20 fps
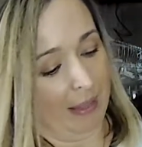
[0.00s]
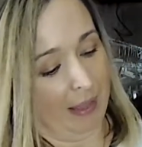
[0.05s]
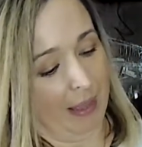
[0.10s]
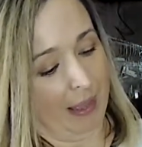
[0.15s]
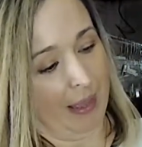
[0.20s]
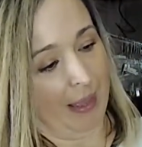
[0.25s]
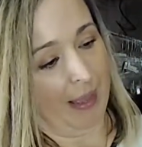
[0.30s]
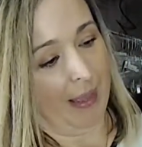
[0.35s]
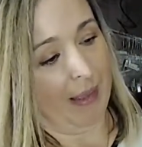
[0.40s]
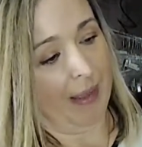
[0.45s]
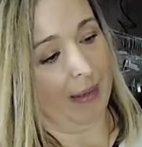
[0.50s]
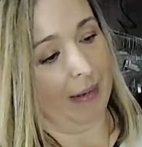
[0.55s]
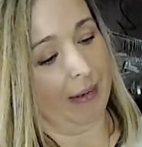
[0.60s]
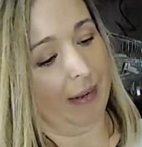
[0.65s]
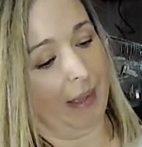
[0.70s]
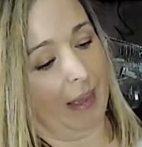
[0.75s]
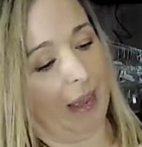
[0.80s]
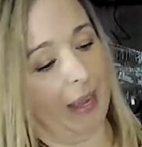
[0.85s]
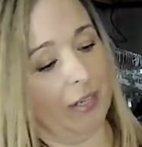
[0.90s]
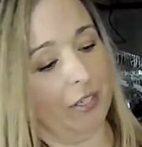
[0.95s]
And
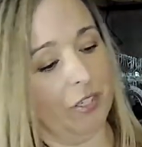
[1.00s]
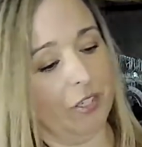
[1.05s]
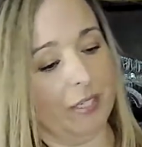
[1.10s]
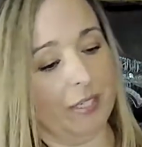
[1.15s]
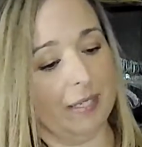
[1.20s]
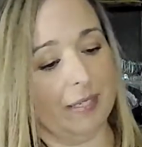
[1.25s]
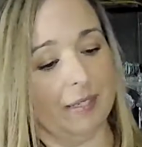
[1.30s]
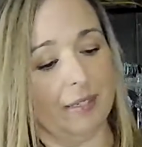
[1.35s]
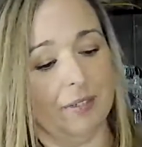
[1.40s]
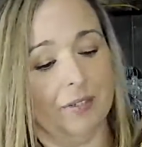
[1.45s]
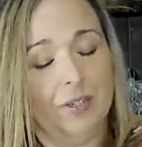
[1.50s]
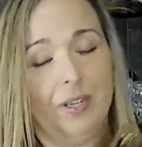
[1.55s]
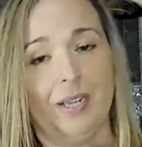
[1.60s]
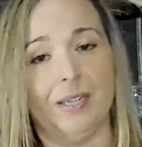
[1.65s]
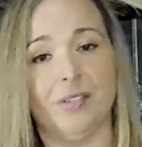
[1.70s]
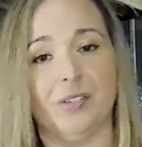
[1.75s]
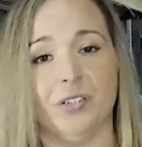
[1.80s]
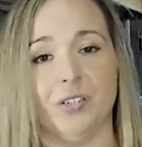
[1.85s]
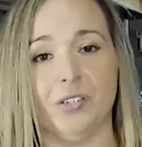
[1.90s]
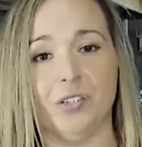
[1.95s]

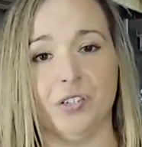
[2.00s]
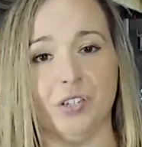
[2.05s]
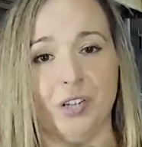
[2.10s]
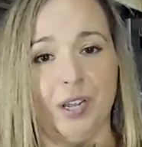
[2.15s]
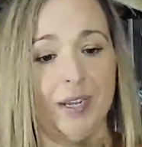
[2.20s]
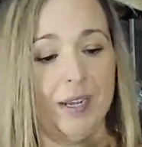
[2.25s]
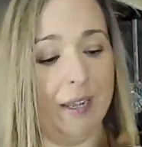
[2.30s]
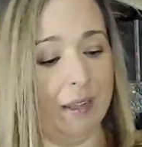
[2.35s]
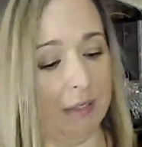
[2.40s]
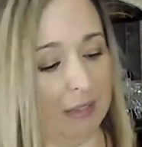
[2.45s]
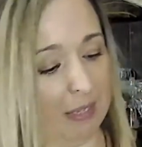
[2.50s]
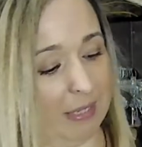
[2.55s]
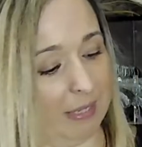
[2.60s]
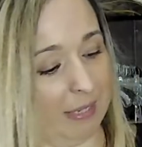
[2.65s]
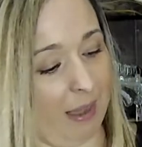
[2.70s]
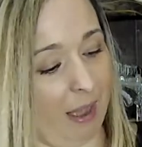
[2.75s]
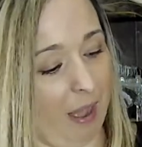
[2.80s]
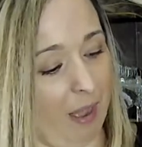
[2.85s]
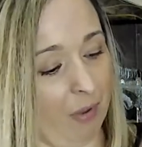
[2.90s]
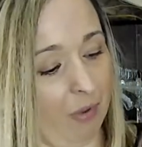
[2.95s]
guys, just check out the
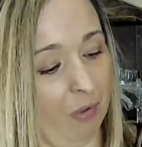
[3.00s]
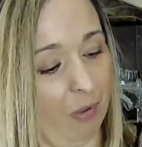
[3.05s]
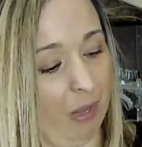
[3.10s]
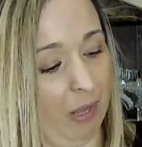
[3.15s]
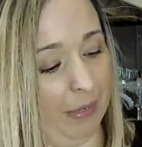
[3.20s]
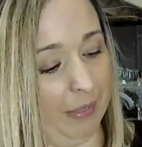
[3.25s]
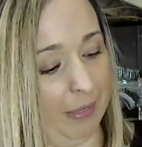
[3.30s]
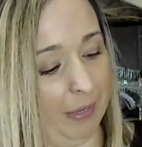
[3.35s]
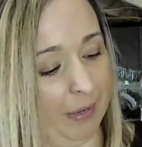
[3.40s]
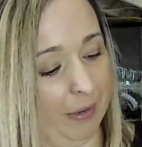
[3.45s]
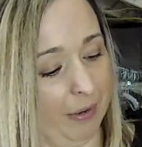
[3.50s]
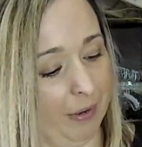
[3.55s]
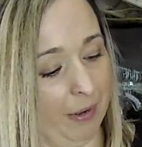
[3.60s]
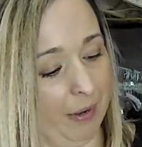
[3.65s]
toggle on here.